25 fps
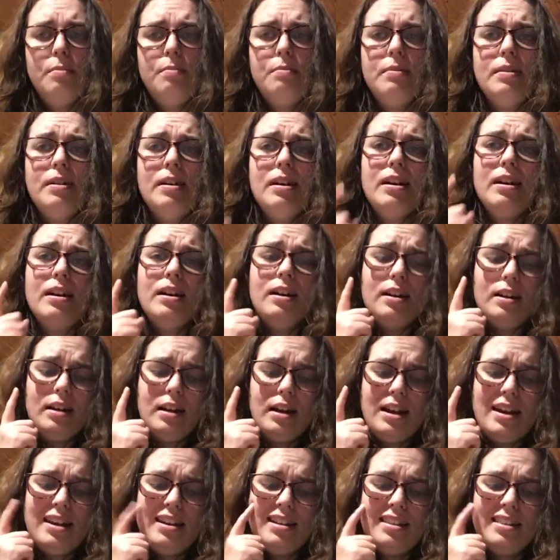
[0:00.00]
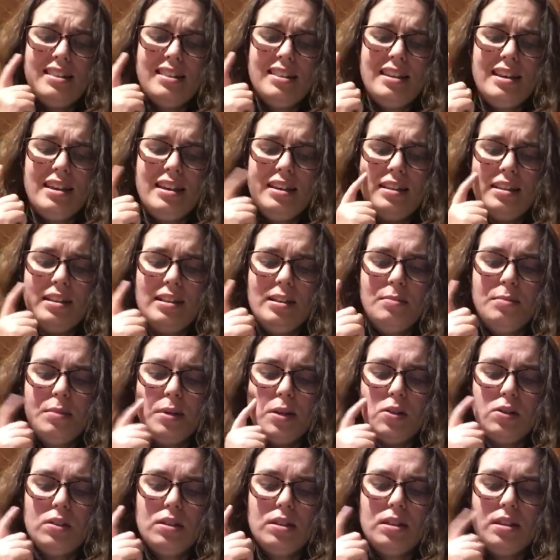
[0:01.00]
But I think the
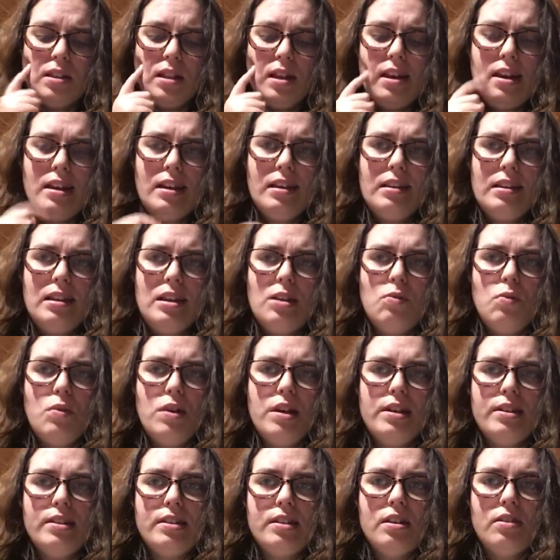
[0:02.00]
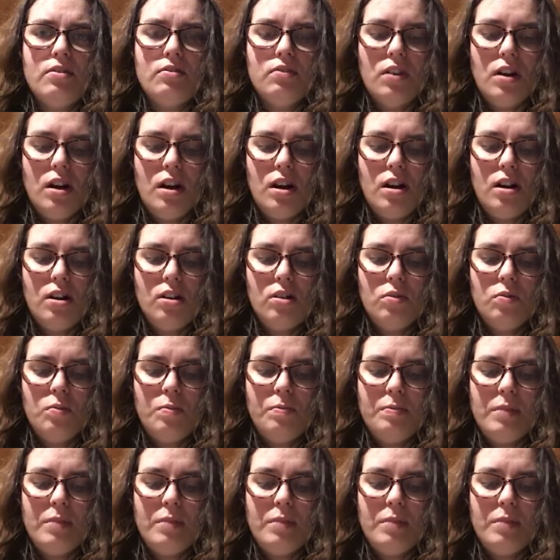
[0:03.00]
most likely reason of all